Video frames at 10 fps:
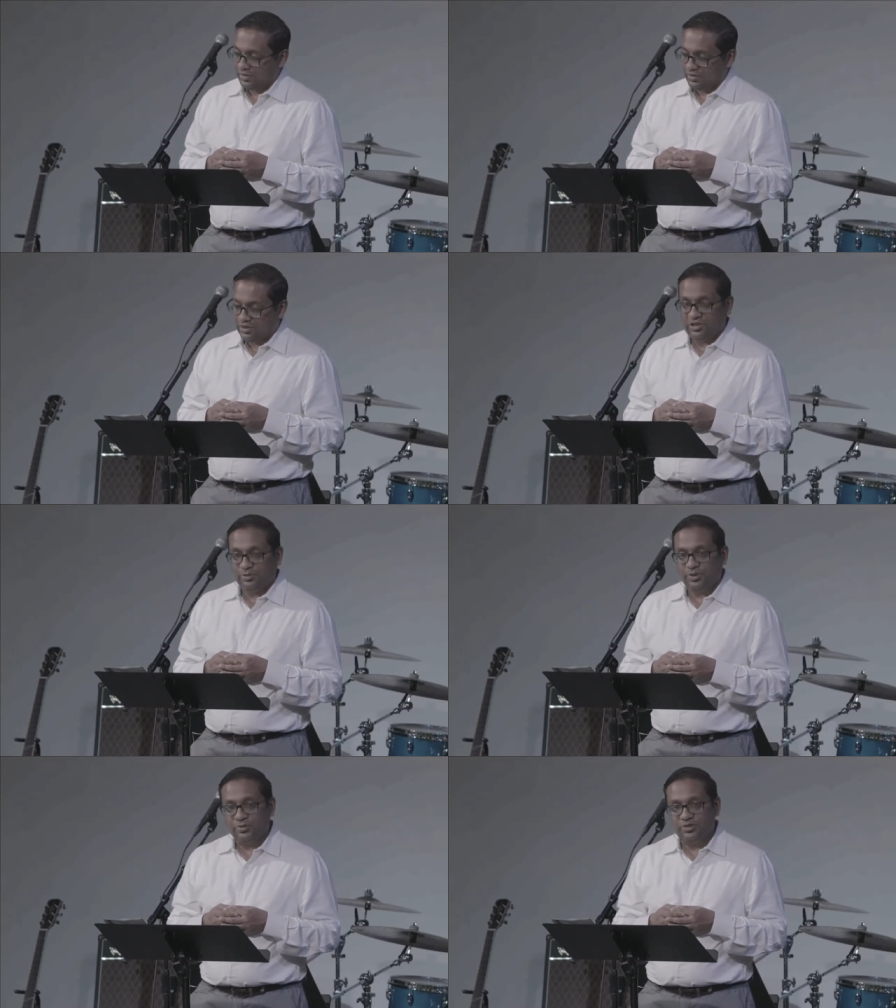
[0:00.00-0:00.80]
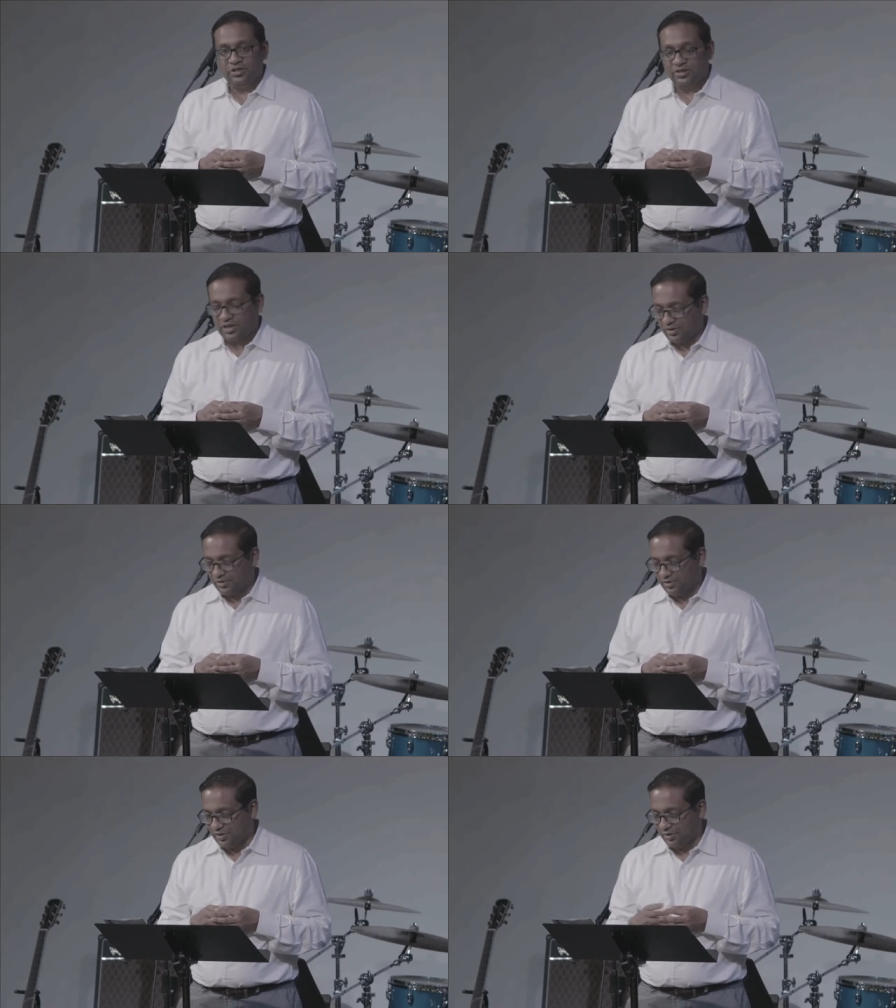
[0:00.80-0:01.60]
Jesus becomes an
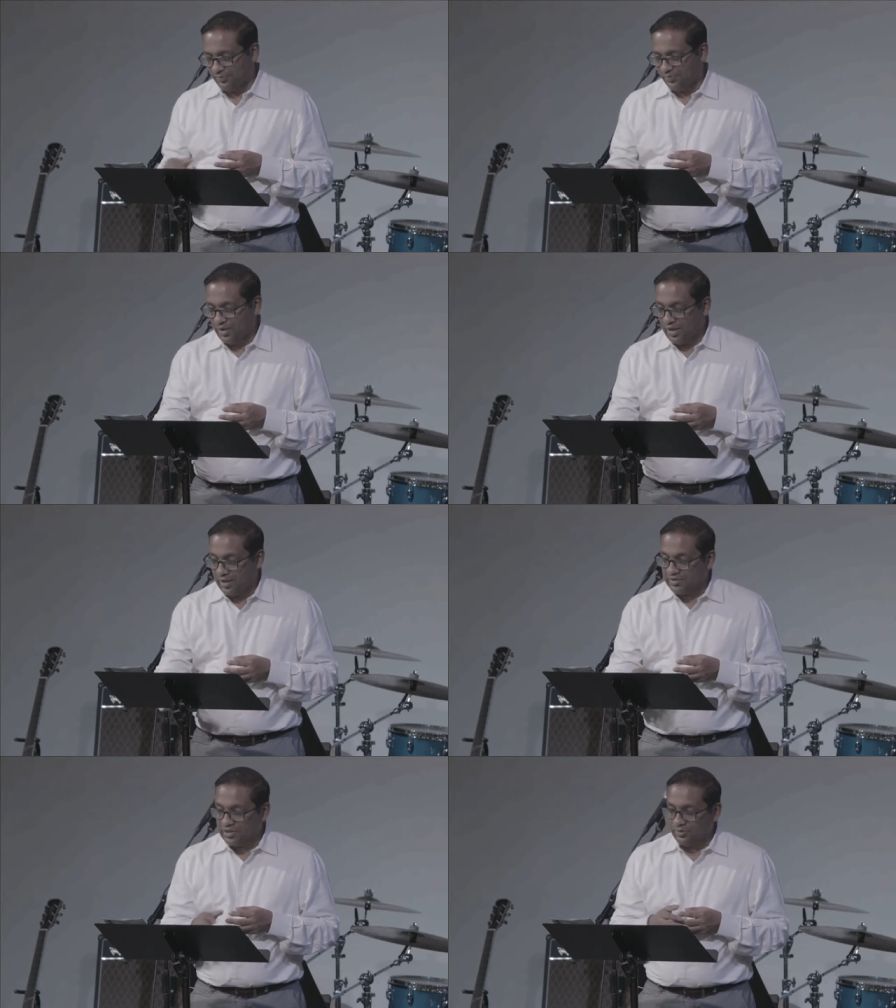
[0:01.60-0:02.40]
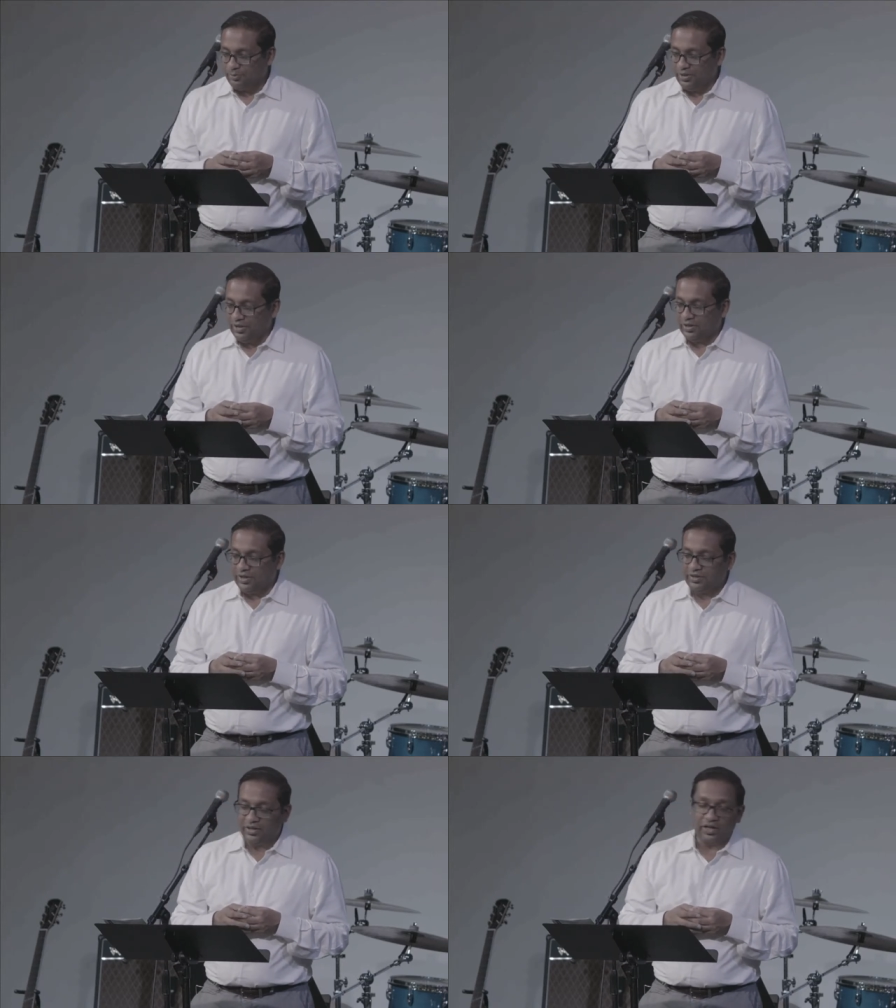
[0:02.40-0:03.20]
attacker. Instead of being a
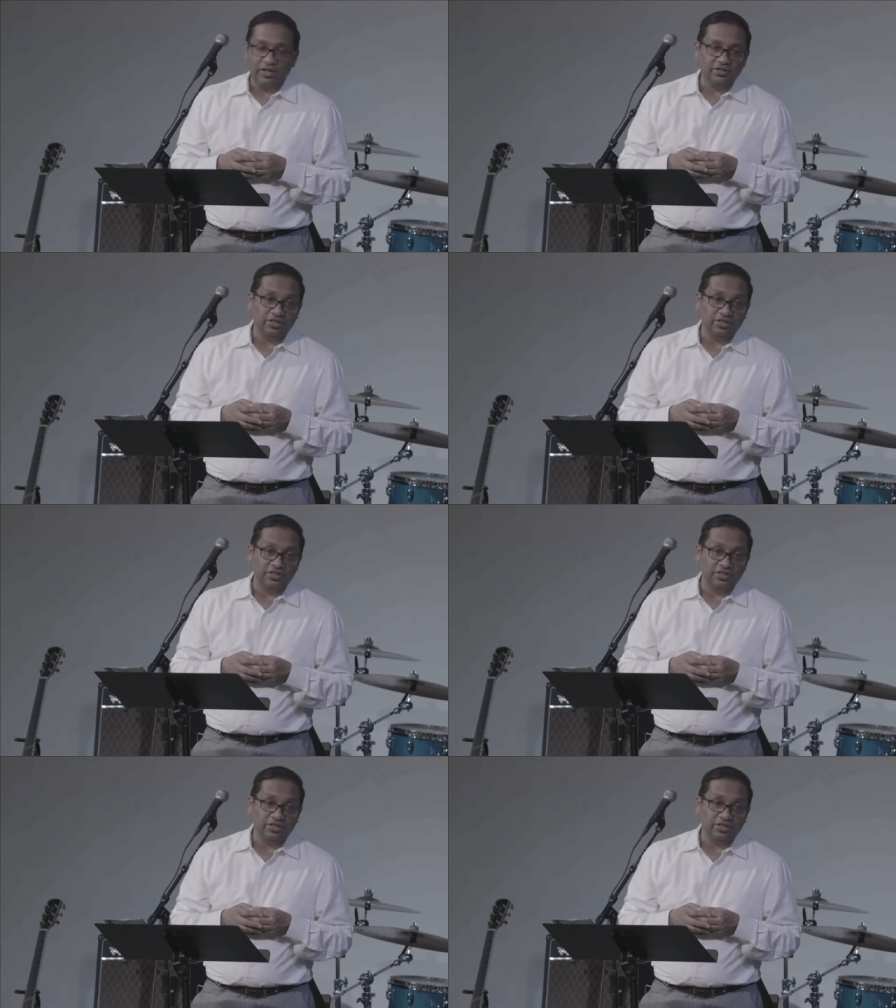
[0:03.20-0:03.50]
guide,